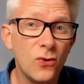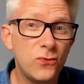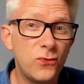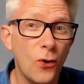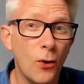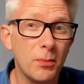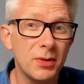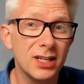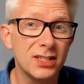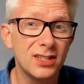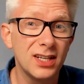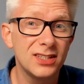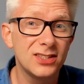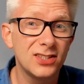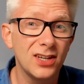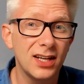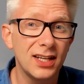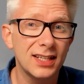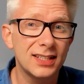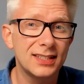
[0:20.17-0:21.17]
formulas
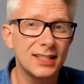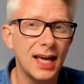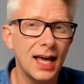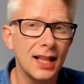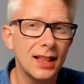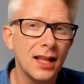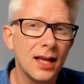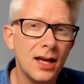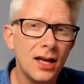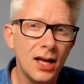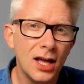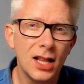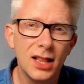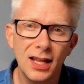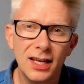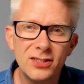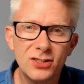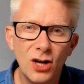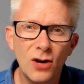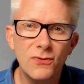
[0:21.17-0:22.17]
inside Excel?
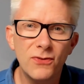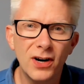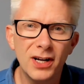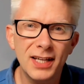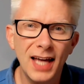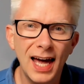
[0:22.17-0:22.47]
Let's go find